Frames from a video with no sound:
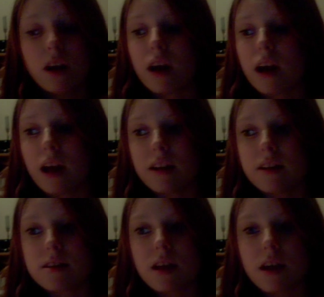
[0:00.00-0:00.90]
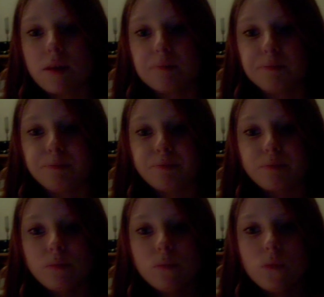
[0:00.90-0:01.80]
And
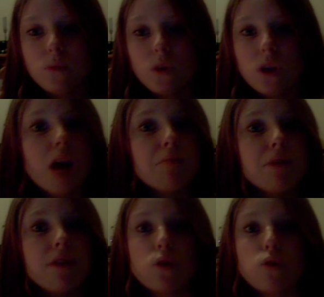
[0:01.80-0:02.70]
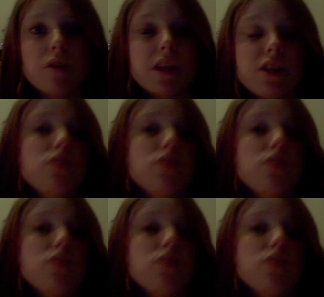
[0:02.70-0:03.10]
I believe that all religions